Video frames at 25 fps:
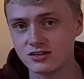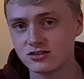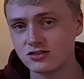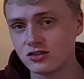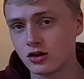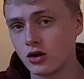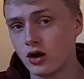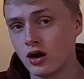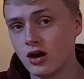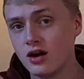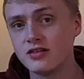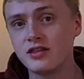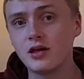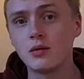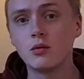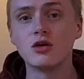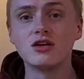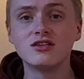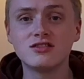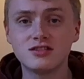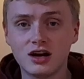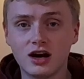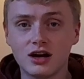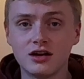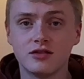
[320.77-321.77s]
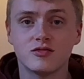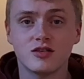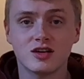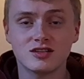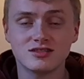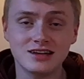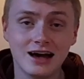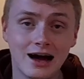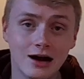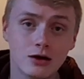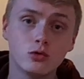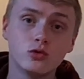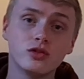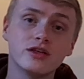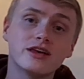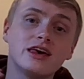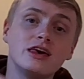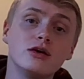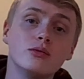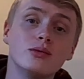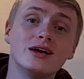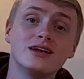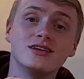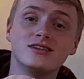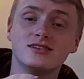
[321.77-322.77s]
So they wanted to kind of tackle the
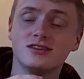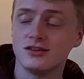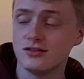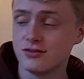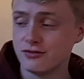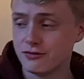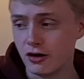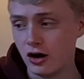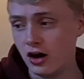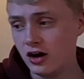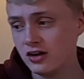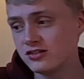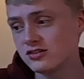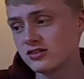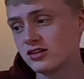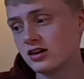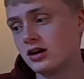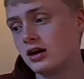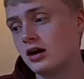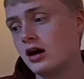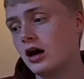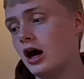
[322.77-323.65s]
key weaknesses first,